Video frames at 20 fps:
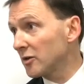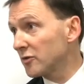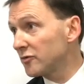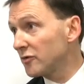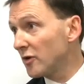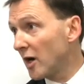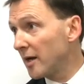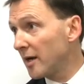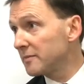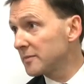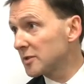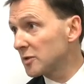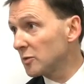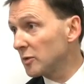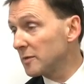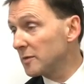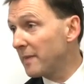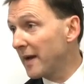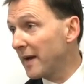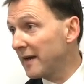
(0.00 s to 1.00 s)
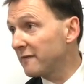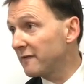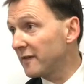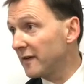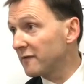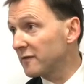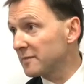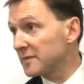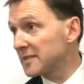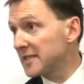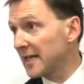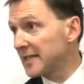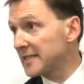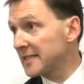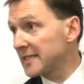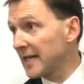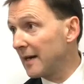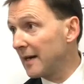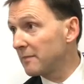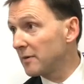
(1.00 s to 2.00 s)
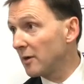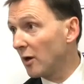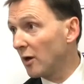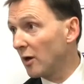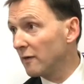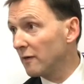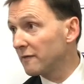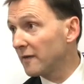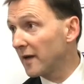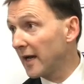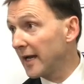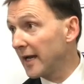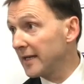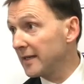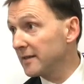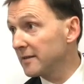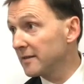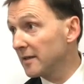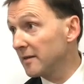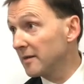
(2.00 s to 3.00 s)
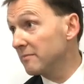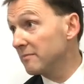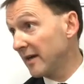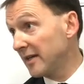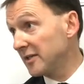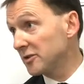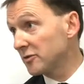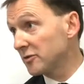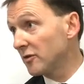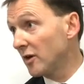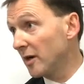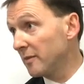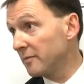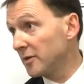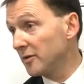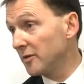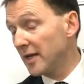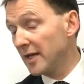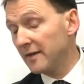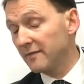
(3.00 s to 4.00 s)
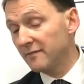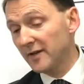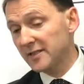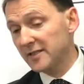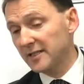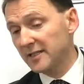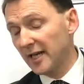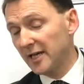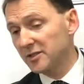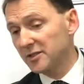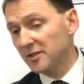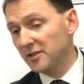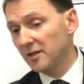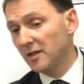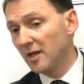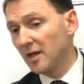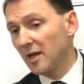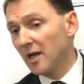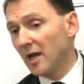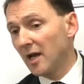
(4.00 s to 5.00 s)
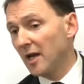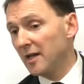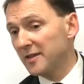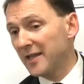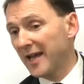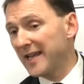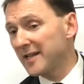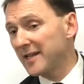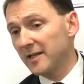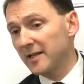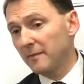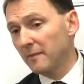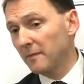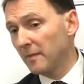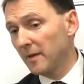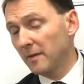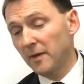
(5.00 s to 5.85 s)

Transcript: crimes that would benefit from setting up of a, a major crime unit investigation. Uh, they could in